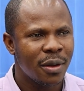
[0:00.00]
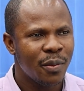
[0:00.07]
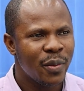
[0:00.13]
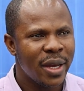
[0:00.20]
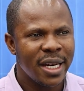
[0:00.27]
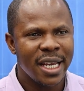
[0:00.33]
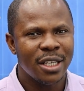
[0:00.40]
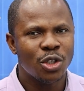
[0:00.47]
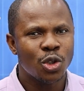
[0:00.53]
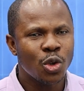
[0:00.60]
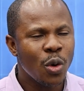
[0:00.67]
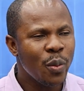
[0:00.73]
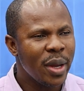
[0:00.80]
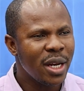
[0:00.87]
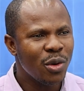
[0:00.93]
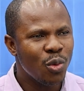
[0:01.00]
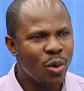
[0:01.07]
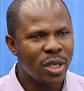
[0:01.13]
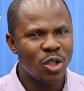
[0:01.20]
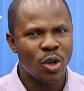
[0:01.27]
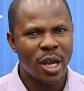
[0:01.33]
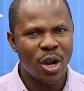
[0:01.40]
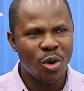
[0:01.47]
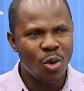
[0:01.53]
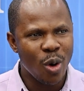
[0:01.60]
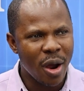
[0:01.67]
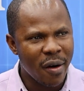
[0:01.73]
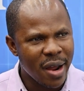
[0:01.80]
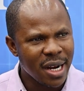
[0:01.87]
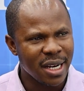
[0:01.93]
but there's so many ways you can go
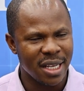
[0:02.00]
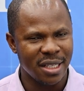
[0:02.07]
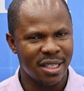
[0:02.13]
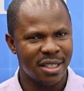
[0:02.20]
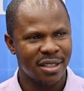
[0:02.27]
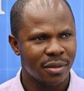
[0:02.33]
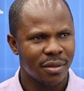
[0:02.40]
around it.